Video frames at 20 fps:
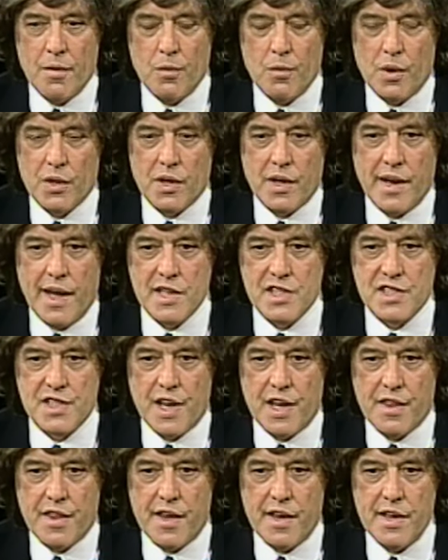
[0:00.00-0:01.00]
what can I
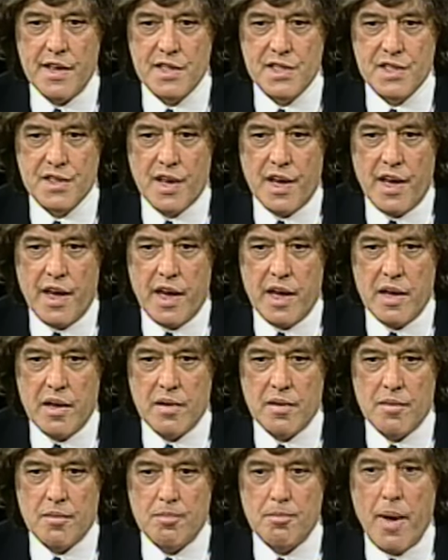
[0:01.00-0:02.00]
say? There is a
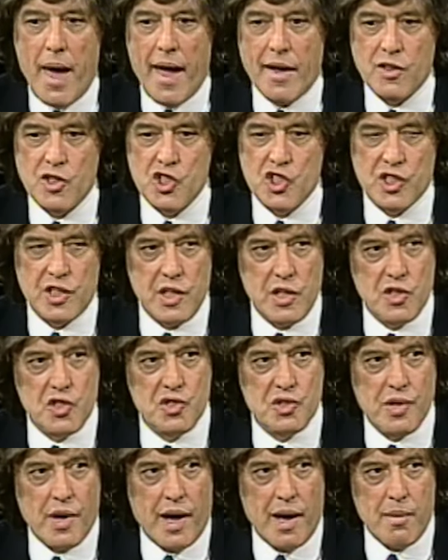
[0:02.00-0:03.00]
match
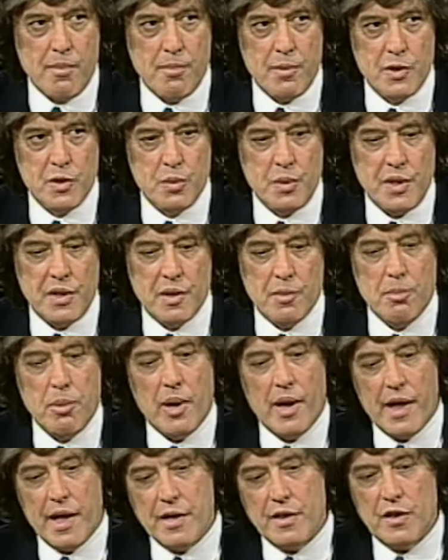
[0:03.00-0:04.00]
each time between a
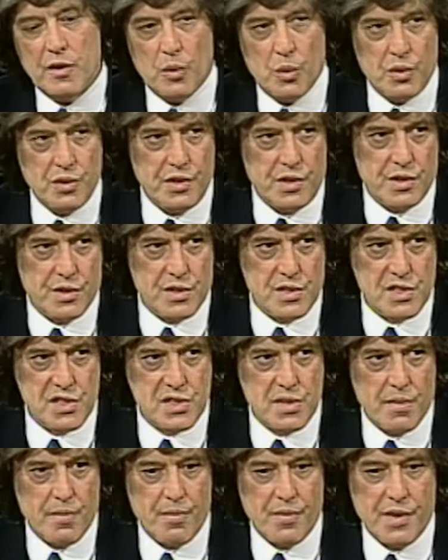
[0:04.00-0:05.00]
play and an
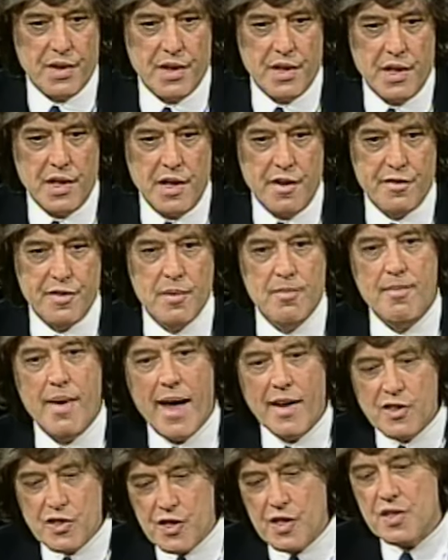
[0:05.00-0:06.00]
audience. If the
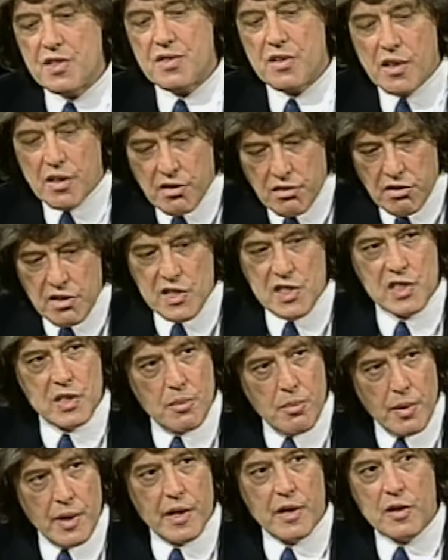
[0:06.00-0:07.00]
match is
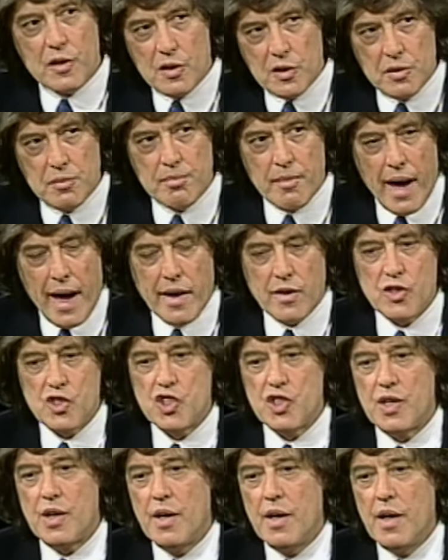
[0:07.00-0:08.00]
reasonably a good
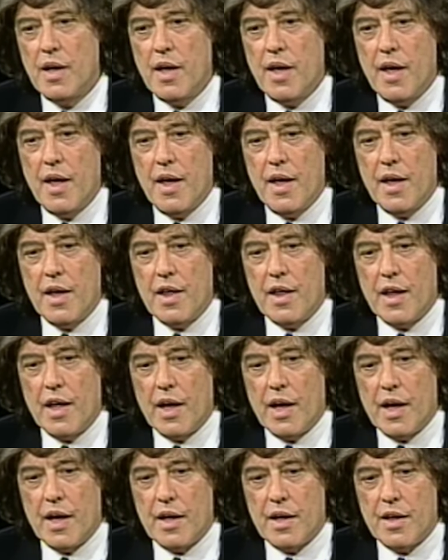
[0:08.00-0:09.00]
match,
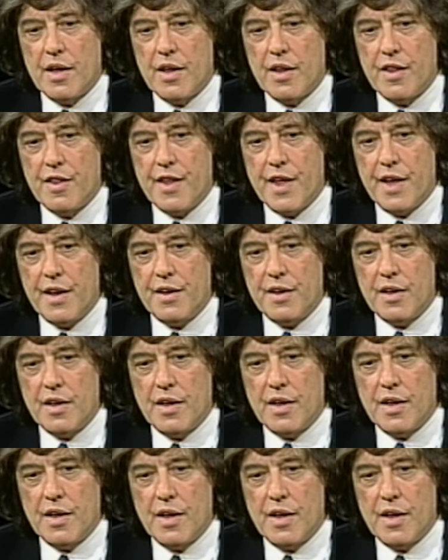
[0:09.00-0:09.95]
uh, then